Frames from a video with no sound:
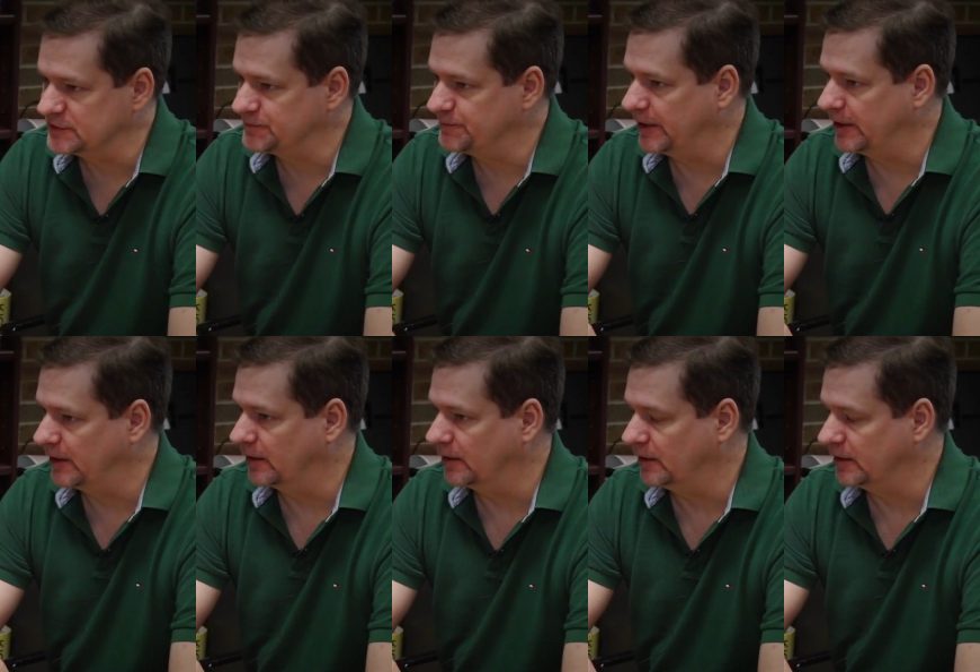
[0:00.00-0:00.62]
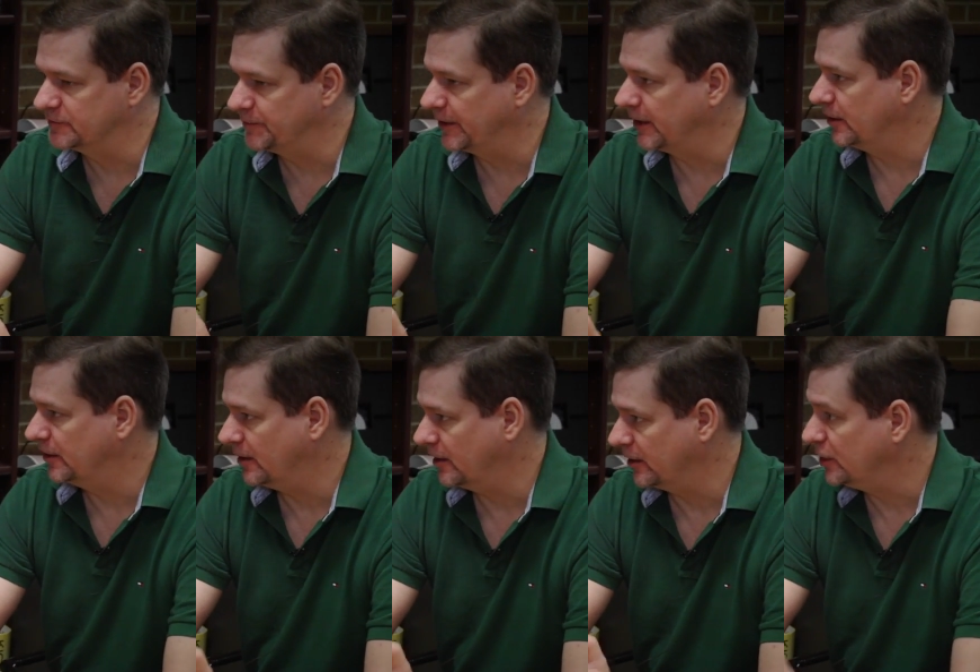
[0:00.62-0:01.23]
it's been
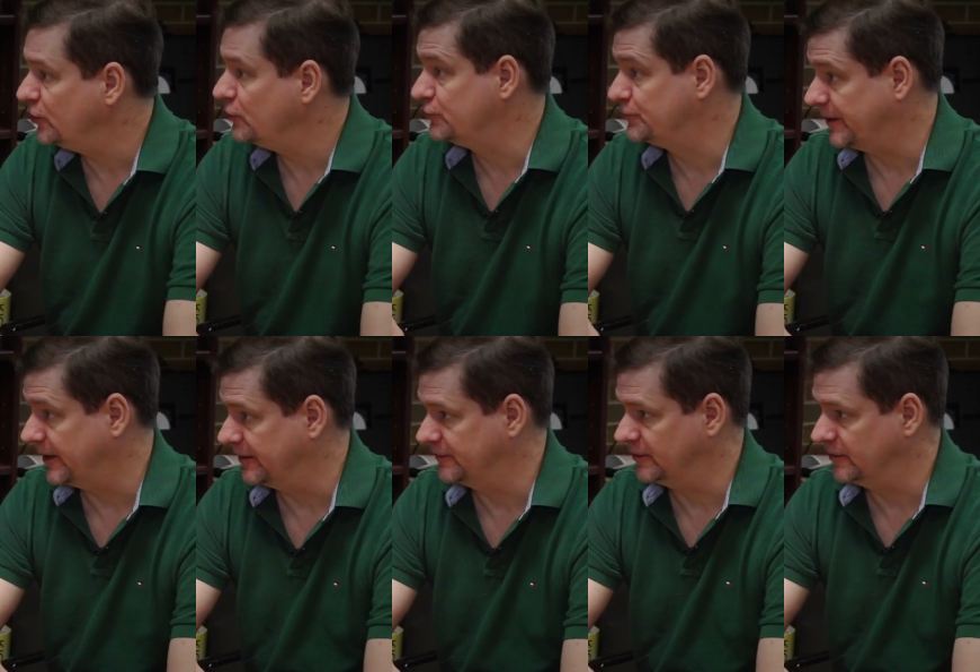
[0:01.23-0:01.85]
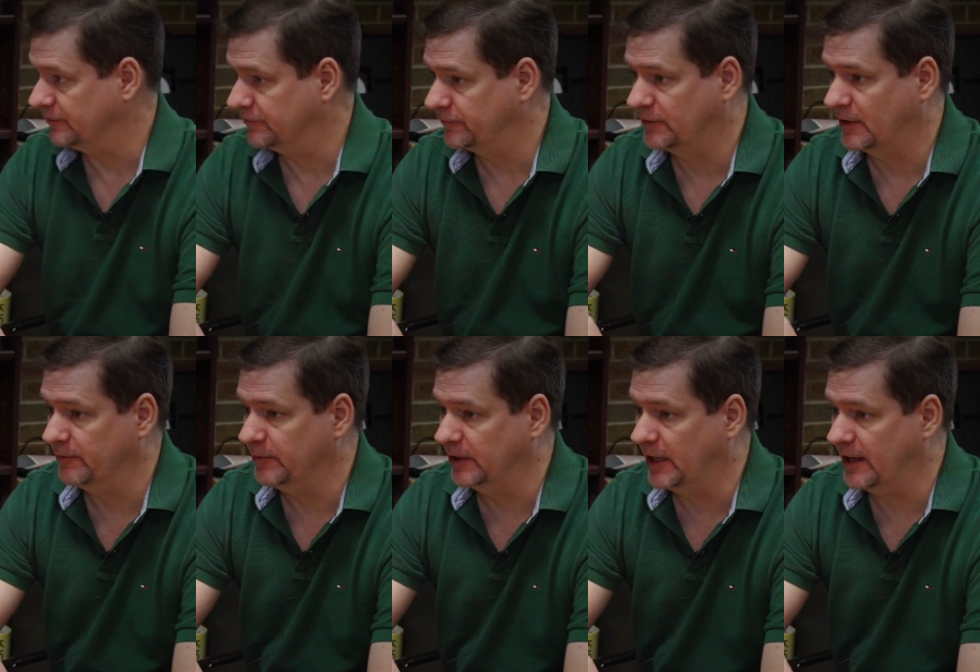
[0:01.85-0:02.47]
a huge positive.
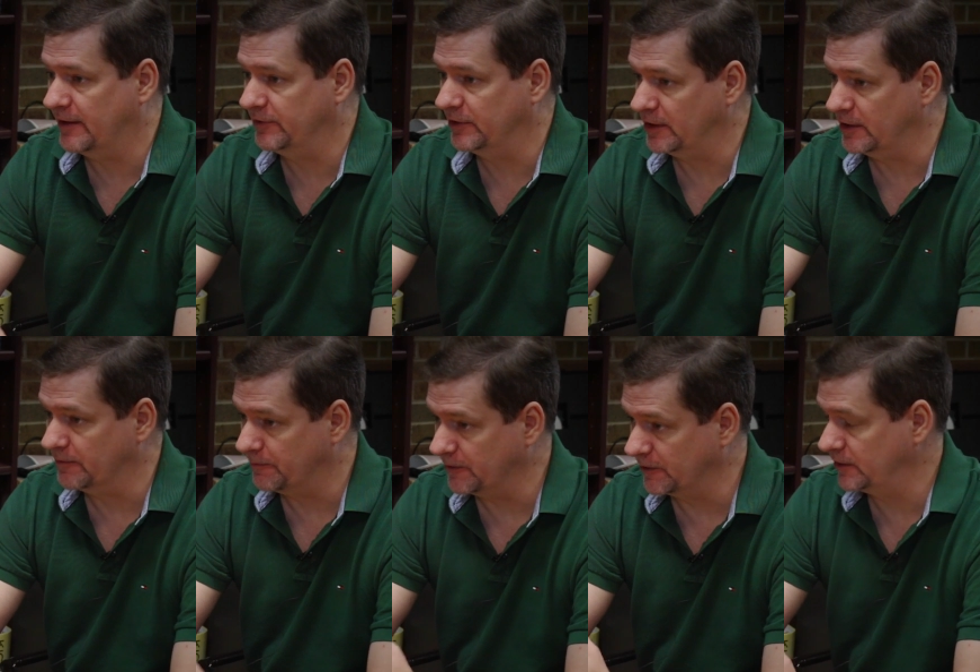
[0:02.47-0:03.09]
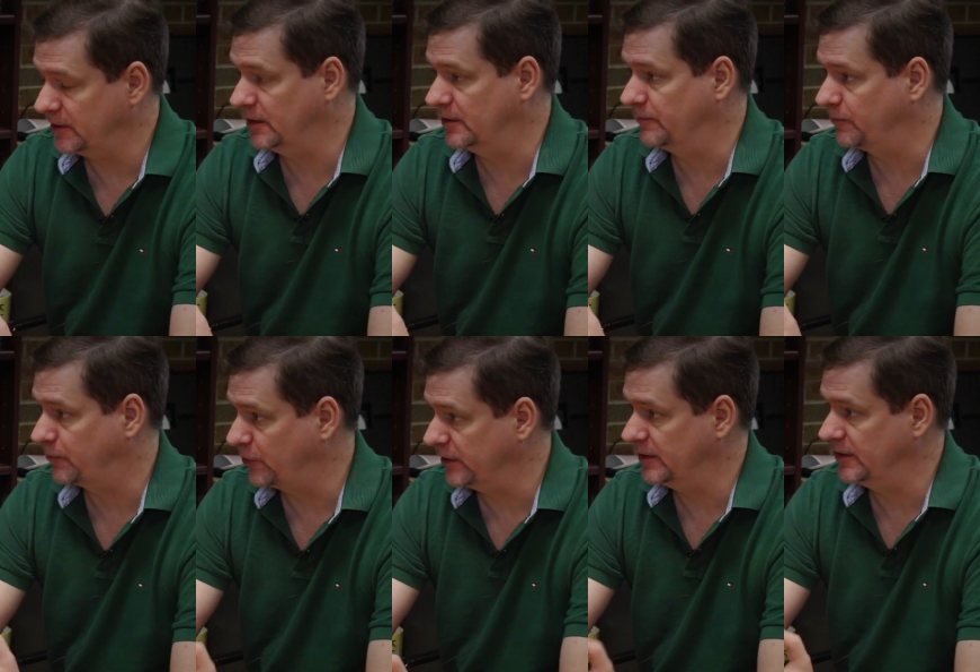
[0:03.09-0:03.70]
I mean, having the ability to
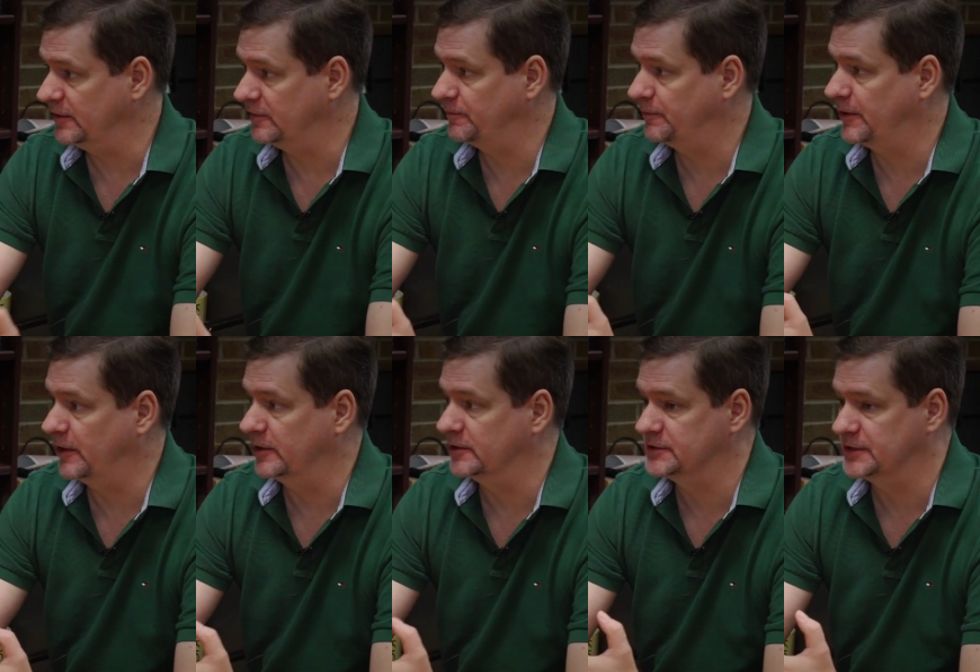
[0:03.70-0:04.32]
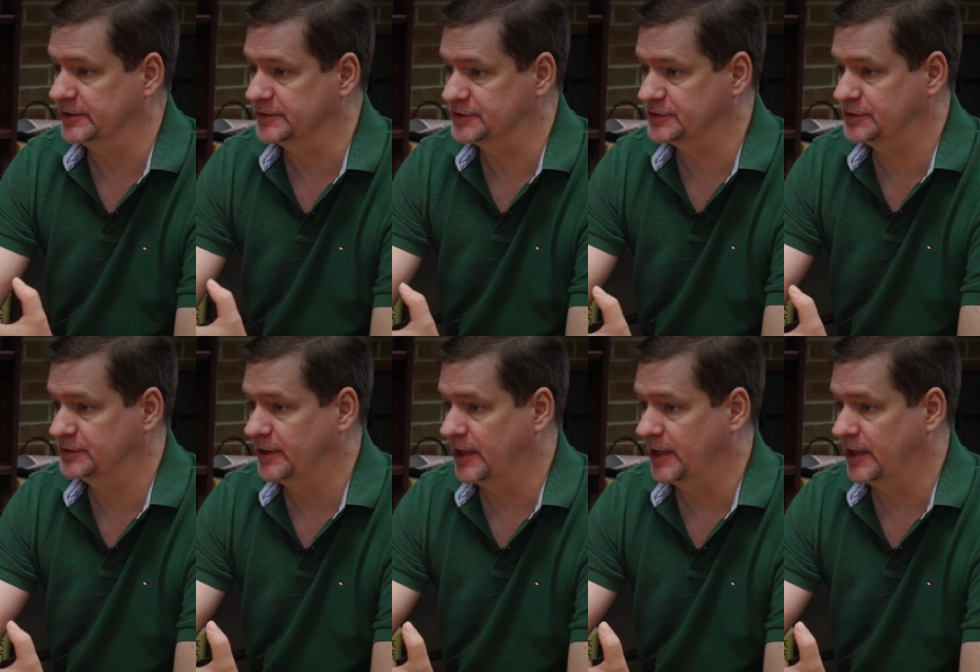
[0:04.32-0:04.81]
print these parts has